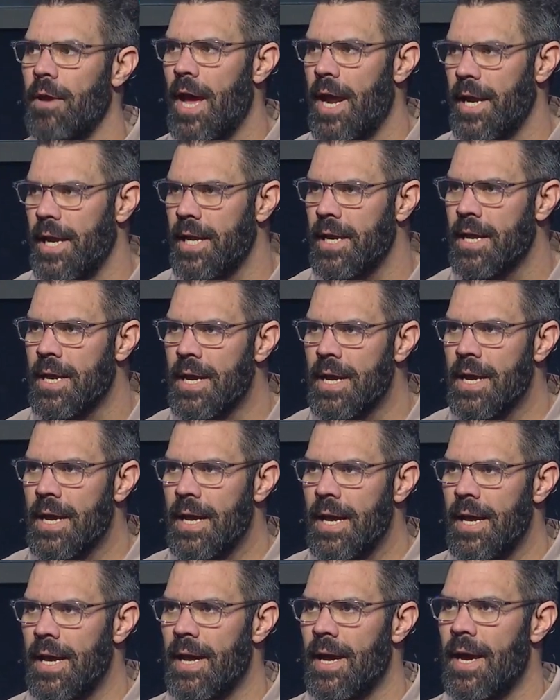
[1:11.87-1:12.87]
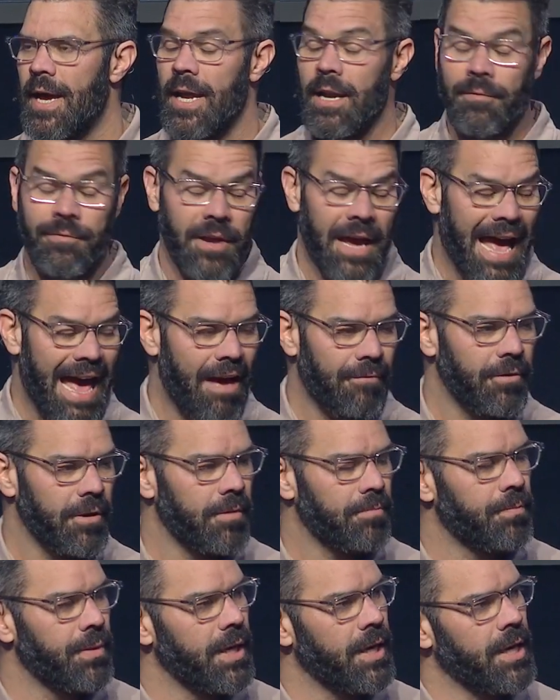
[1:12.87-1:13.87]
Ready. Uh, and if you
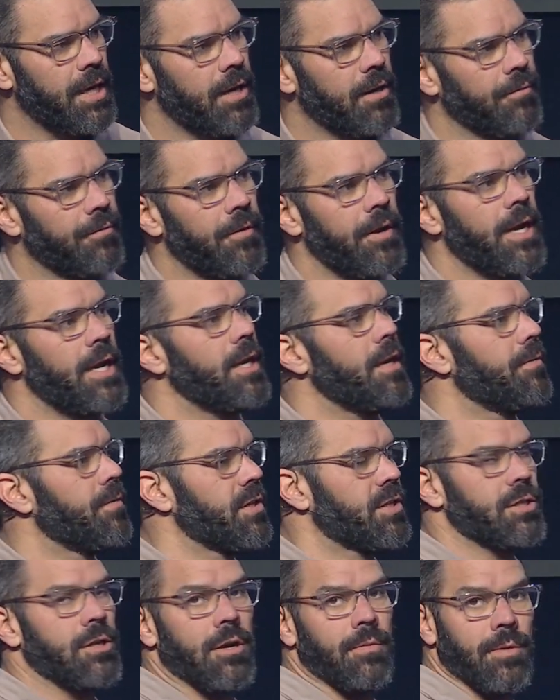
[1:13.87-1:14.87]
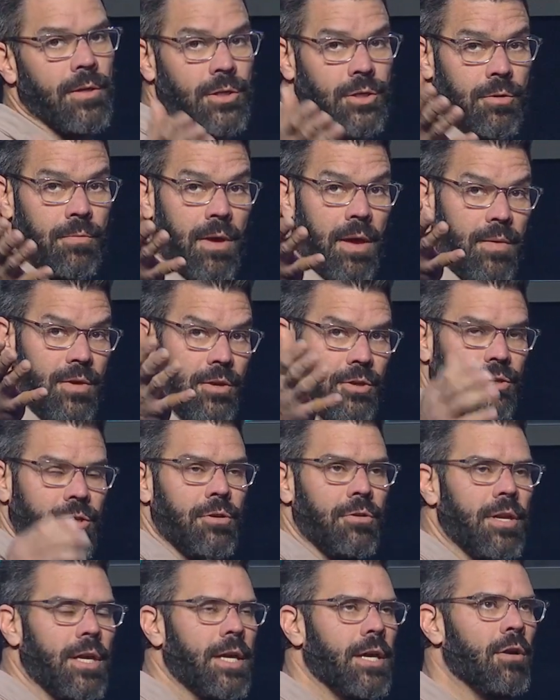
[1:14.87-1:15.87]
haven't been here for any of the sermons, or maybe you're
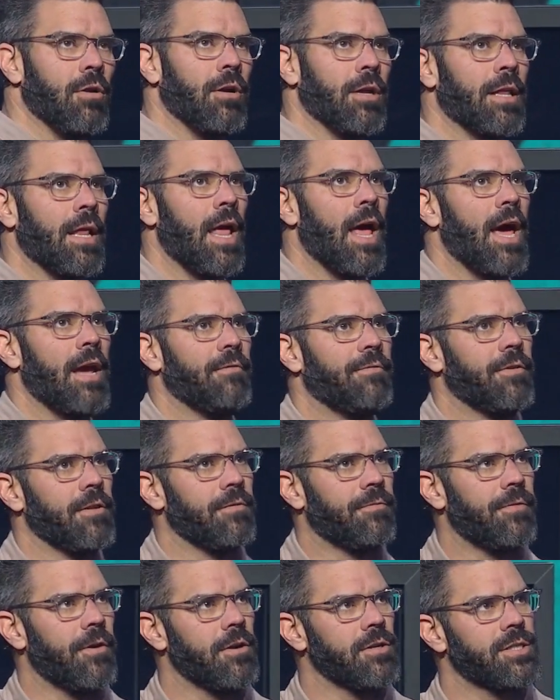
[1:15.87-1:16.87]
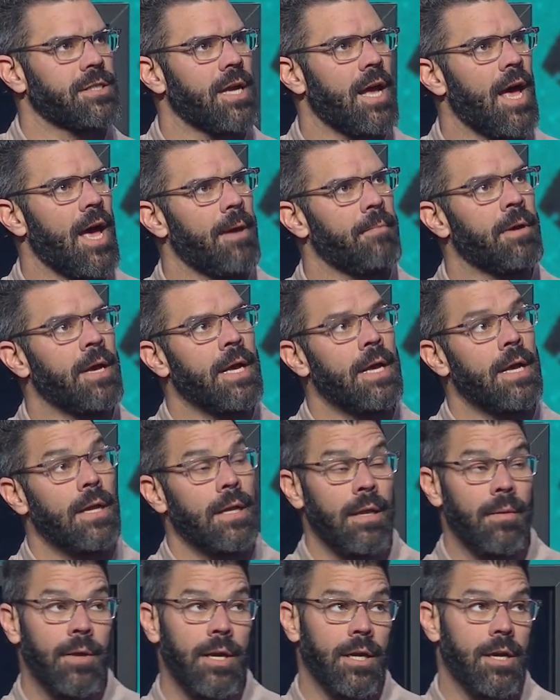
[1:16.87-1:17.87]
tuning in online for the first time,
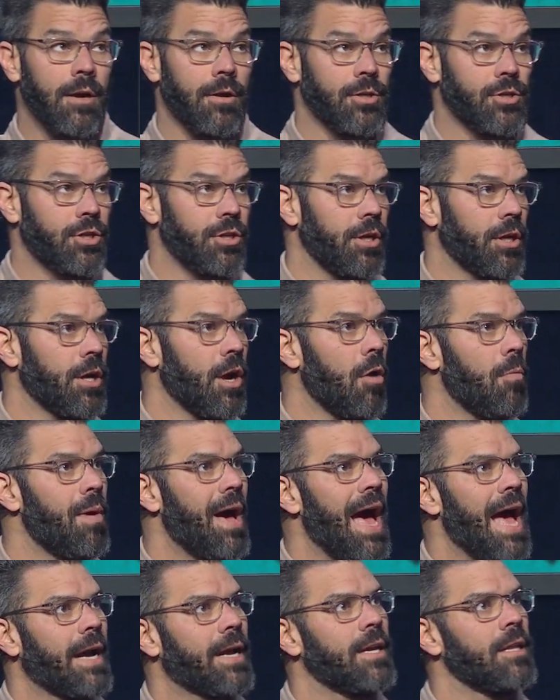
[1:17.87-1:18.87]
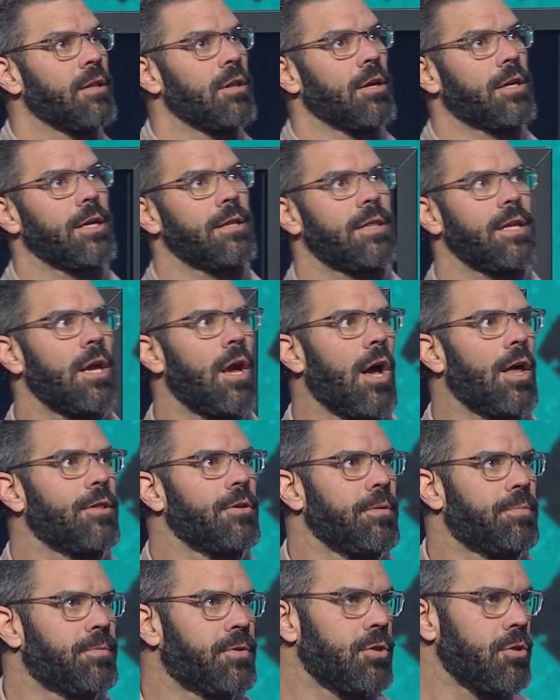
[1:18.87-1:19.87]
let me encourage you to go back and look at the
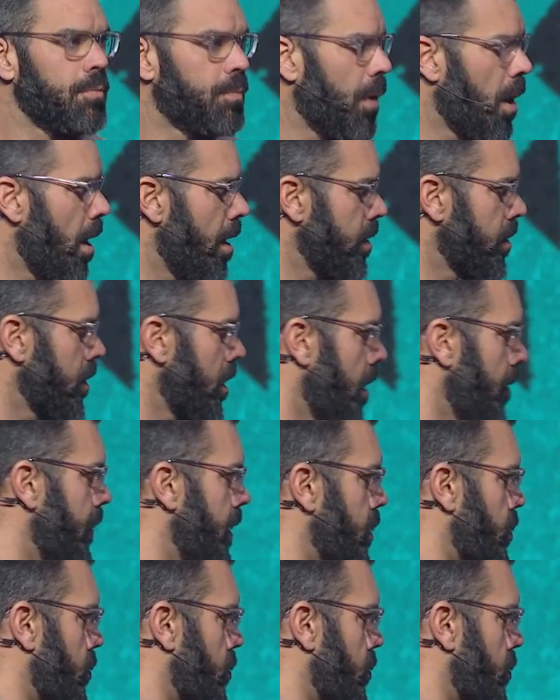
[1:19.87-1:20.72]
other two parts of the